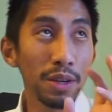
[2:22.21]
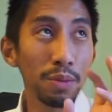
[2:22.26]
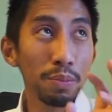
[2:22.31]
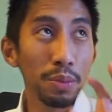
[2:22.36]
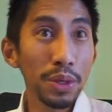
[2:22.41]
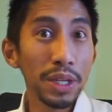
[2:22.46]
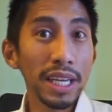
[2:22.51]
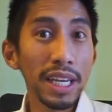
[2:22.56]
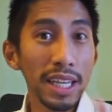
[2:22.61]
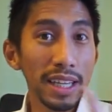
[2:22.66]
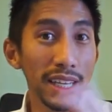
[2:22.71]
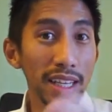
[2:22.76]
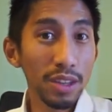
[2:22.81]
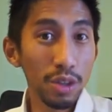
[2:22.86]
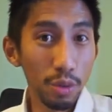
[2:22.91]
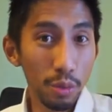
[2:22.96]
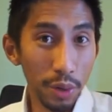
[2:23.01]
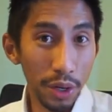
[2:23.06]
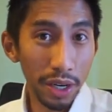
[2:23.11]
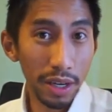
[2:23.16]
putting it
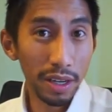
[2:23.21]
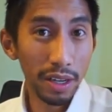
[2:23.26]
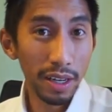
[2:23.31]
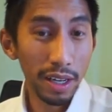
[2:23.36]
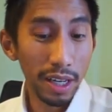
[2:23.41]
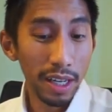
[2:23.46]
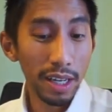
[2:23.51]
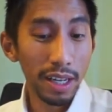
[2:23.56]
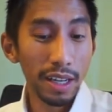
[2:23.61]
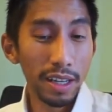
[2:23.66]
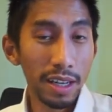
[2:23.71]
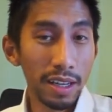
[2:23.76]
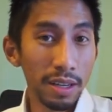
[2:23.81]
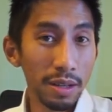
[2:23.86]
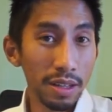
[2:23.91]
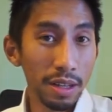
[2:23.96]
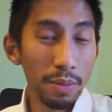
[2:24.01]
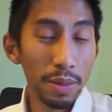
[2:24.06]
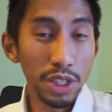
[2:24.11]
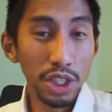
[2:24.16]
into work. And
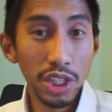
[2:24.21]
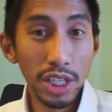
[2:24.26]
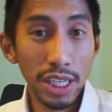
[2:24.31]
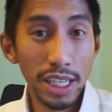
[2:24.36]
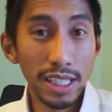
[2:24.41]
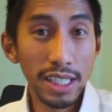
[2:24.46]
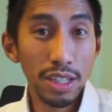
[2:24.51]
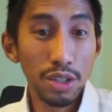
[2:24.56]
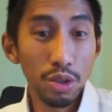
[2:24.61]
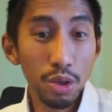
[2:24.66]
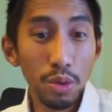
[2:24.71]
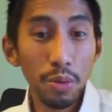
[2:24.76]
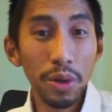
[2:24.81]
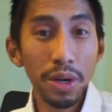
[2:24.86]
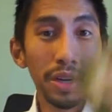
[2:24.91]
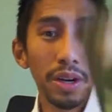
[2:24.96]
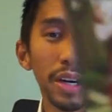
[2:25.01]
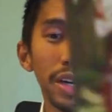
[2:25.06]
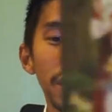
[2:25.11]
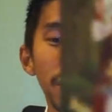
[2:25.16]
the Magician is a
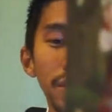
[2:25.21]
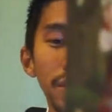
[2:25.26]
doer card,